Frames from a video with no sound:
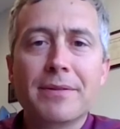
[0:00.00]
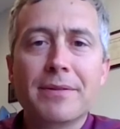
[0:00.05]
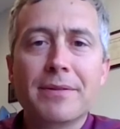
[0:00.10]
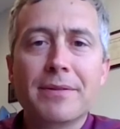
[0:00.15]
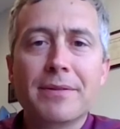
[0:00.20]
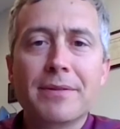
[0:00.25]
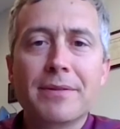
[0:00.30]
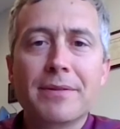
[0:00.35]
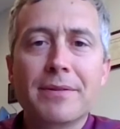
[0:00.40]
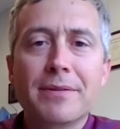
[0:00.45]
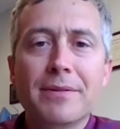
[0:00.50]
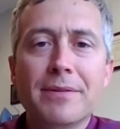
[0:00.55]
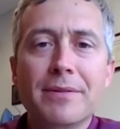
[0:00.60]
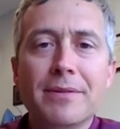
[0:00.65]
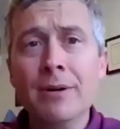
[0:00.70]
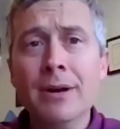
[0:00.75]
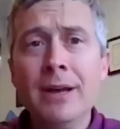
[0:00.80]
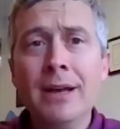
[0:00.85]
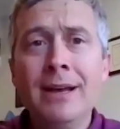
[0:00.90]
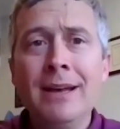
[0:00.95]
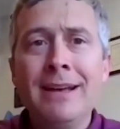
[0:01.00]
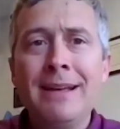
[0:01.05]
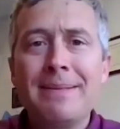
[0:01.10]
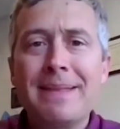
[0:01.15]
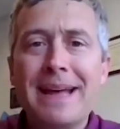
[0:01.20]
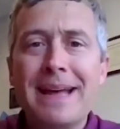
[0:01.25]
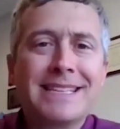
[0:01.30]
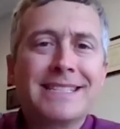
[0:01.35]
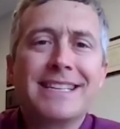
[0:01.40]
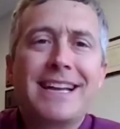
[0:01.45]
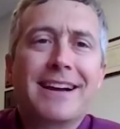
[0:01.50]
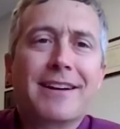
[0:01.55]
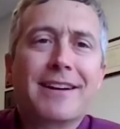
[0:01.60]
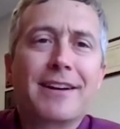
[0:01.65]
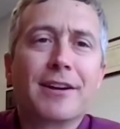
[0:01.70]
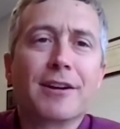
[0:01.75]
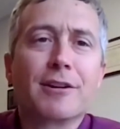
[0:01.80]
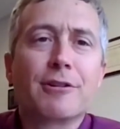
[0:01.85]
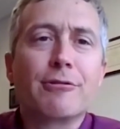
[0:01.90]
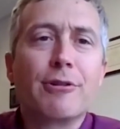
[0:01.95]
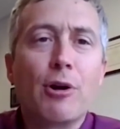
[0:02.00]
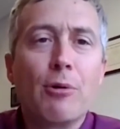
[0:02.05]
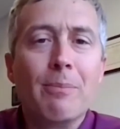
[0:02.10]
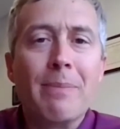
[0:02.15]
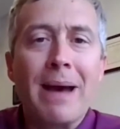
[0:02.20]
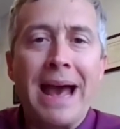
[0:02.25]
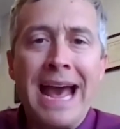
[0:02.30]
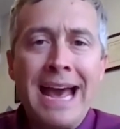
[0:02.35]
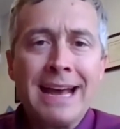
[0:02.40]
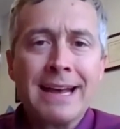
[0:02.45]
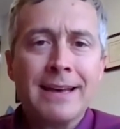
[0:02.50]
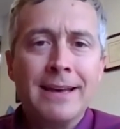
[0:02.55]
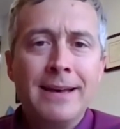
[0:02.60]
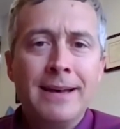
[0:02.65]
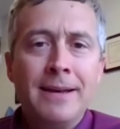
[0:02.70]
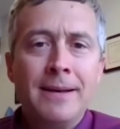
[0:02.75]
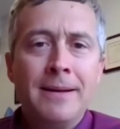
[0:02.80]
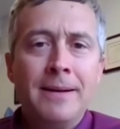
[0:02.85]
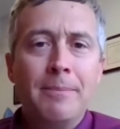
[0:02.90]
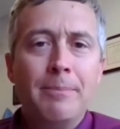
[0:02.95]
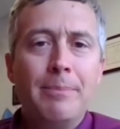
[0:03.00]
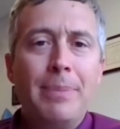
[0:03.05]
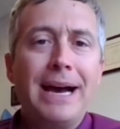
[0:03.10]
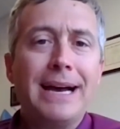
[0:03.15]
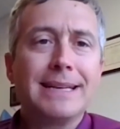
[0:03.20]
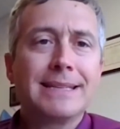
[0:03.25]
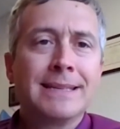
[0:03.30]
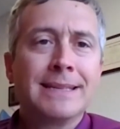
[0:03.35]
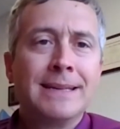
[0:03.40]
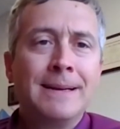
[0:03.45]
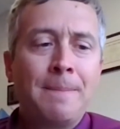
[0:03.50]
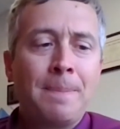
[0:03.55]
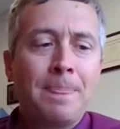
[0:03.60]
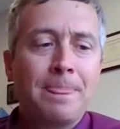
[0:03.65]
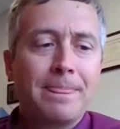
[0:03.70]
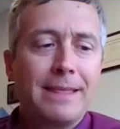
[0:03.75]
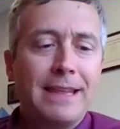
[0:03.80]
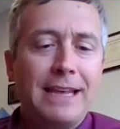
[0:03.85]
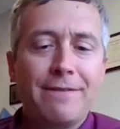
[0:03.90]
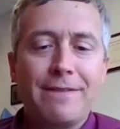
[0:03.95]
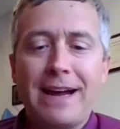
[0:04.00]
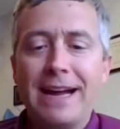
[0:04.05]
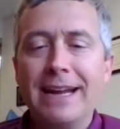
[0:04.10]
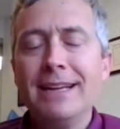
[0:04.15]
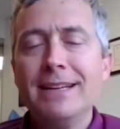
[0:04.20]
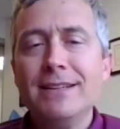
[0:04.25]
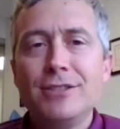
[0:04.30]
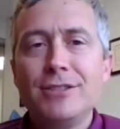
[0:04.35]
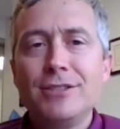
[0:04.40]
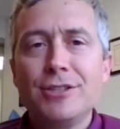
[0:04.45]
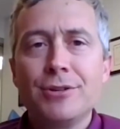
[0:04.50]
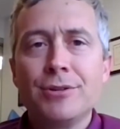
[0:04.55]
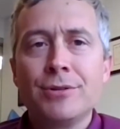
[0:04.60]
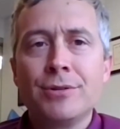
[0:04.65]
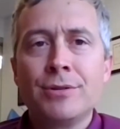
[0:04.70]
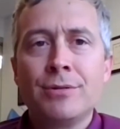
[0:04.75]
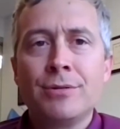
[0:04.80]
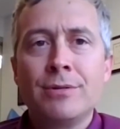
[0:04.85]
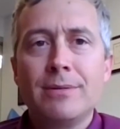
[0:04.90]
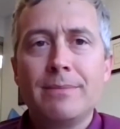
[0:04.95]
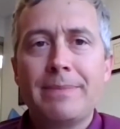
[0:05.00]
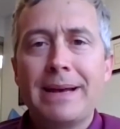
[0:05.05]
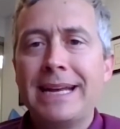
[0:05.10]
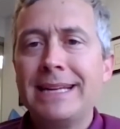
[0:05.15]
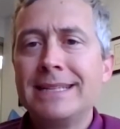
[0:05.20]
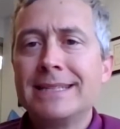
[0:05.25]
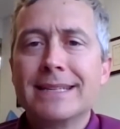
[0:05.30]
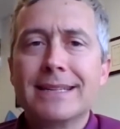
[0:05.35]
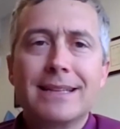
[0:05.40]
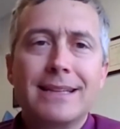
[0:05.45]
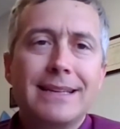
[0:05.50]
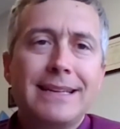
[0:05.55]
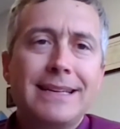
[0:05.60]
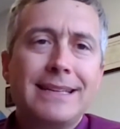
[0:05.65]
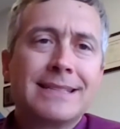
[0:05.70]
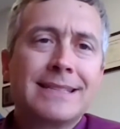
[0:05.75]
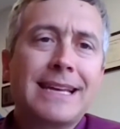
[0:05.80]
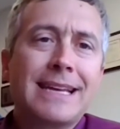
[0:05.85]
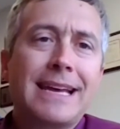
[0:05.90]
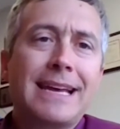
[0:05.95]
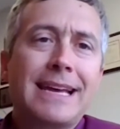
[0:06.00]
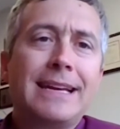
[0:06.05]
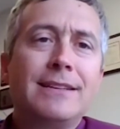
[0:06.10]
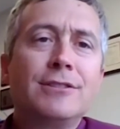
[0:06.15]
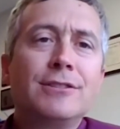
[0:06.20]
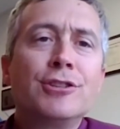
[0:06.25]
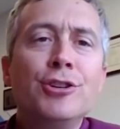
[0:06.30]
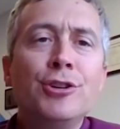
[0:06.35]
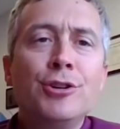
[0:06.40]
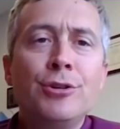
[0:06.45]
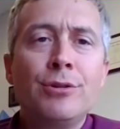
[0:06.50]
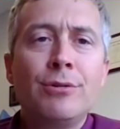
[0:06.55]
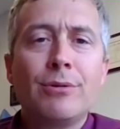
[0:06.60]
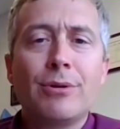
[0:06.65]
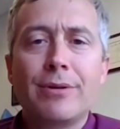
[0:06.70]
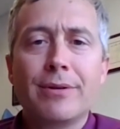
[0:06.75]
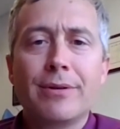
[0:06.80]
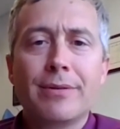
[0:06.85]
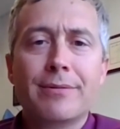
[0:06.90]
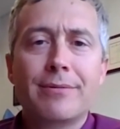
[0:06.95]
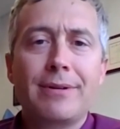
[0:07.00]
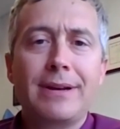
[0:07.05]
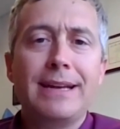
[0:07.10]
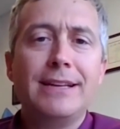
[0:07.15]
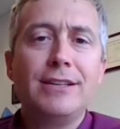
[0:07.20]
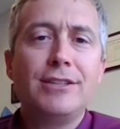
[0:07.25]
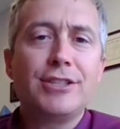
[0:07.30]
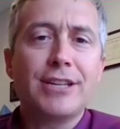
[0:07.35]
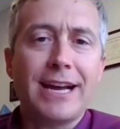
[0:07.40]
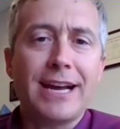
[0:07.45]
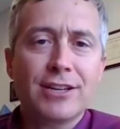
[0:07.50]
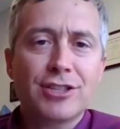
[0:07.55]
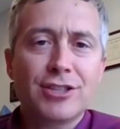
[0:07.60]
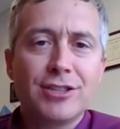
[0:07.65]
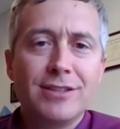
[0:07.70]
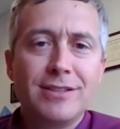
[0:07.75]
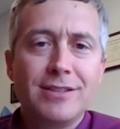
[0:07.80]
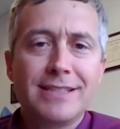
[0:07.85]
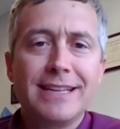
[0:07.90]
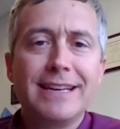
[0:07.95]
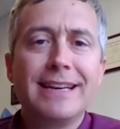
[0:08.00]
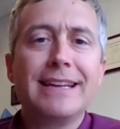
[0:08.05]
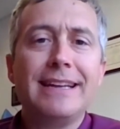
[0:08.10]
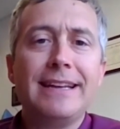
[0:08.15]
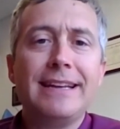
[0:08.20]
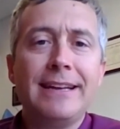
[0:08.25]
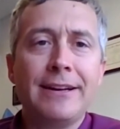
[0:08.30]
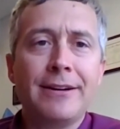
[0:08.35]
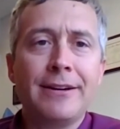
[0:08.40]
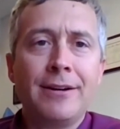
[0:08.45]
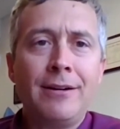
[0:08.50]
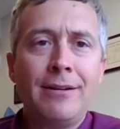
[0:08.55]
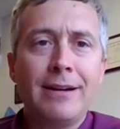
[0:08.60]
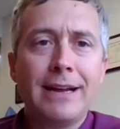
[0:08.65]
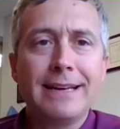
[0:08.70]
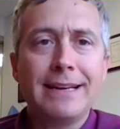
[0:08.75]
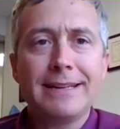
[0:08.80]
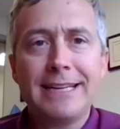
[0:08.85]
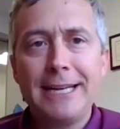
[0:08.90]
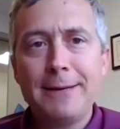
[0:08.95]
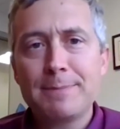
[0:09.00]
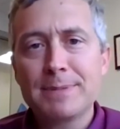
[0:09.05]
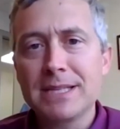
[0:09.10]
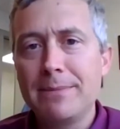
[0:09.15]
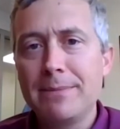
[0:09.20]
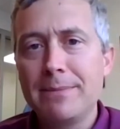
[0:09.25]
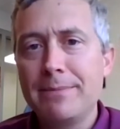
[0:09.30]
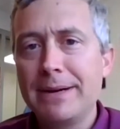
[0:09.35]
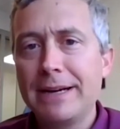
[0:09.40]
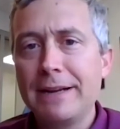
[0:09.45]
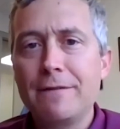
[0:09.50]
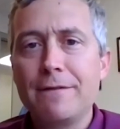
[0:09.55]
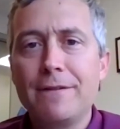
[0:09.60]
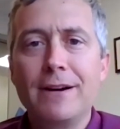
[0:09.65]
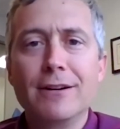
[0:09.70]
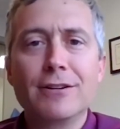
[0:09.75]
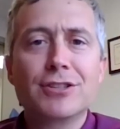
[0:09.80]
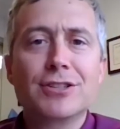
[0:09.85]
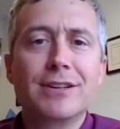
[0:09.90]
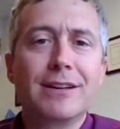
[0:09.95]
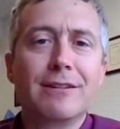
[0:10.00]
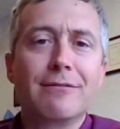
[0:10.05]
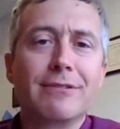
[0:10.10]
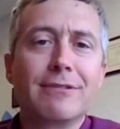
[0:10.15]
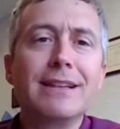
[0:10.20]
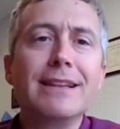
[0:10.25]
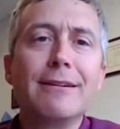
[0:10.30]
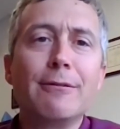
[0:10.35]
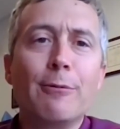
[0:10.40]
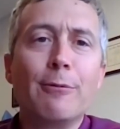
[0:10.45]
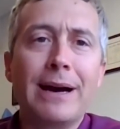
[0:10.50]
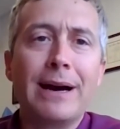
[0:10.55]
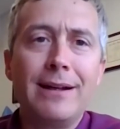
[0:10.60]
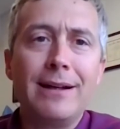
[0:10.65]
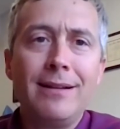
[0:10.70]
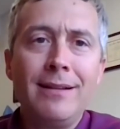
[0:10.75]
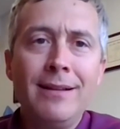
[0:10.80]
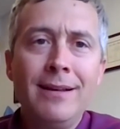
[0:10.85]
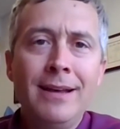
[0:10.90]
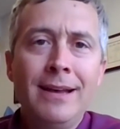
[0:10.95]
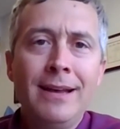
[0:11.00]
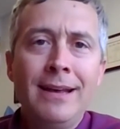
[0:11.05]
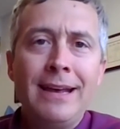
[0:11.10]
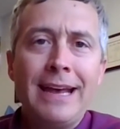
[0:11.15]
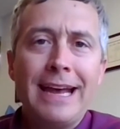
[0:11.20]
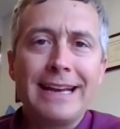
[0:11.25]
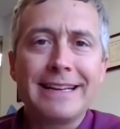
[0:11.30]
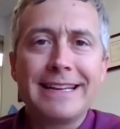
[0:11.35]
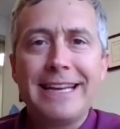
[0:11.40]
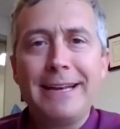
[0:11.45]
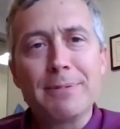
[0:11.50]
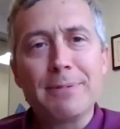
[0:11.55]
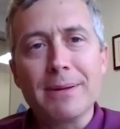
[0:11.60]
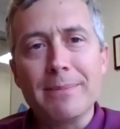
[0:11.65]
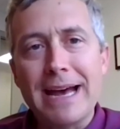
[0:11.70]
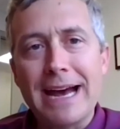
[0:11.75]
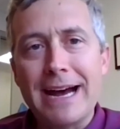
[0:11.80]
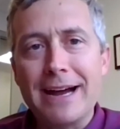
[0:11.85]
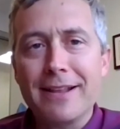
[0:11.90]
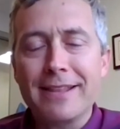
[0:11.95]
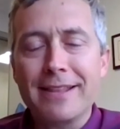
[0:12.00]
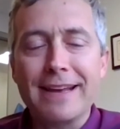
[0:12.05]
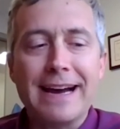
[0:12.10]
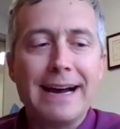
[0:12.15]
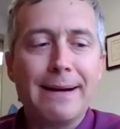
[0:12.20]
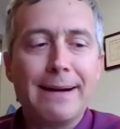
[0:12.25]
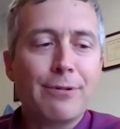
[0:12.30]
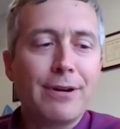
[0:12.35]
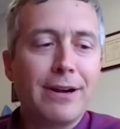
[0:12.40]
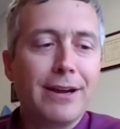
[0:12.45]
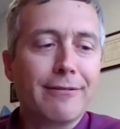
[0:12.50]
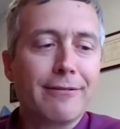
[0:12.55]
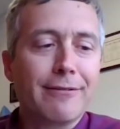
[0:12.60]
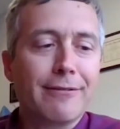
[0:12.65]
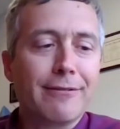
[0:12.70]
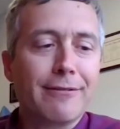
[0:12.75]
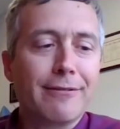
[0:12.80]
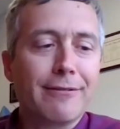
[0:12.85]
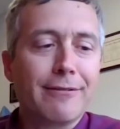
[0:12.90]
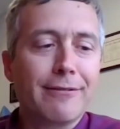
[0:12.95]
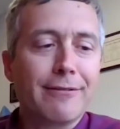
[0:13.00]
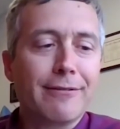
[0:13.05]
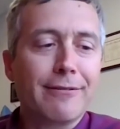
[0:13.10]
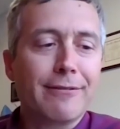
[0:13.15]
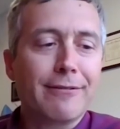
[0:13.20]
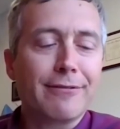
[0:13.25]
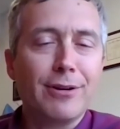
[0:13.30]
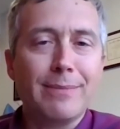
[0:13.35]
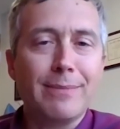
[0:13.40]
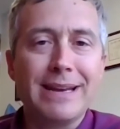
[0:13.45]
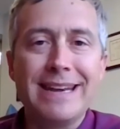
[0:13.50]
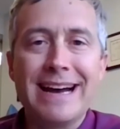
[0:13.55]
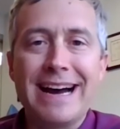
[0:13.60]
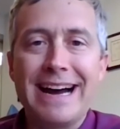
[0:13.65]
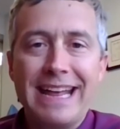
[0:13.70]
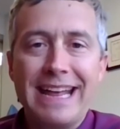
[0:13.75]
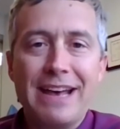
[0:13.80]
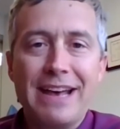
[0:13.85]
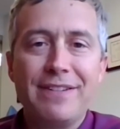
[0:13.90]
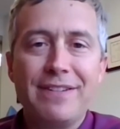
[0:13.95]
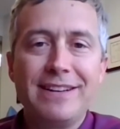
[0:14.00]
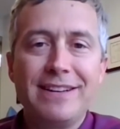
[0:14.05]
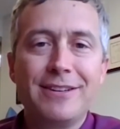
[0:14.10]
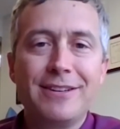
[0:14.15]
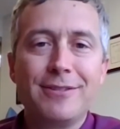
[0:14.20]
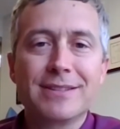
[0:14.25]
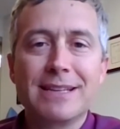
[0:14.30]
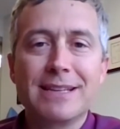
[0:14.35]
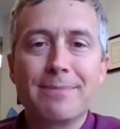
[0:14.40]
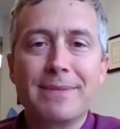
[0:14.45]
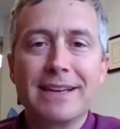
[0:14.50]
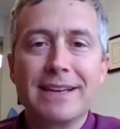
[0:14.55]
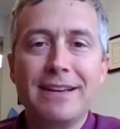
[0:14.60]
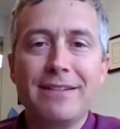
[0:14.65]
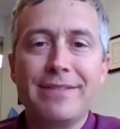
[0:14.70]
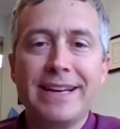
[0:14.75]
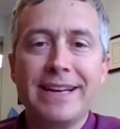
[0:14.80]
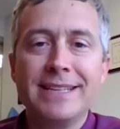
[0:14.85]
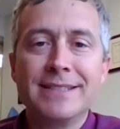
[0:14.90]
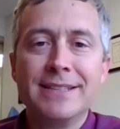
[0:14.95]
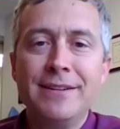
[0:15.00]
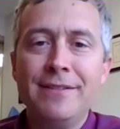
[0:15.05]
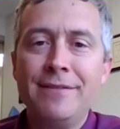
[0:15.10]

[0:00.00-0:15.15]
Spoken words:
down, so that's not going to grow back. But if I can do basically, say, 2 or 3 injections in a year and keep somebody functioning really well, and keep them out of the operating room and not having to do something invasive,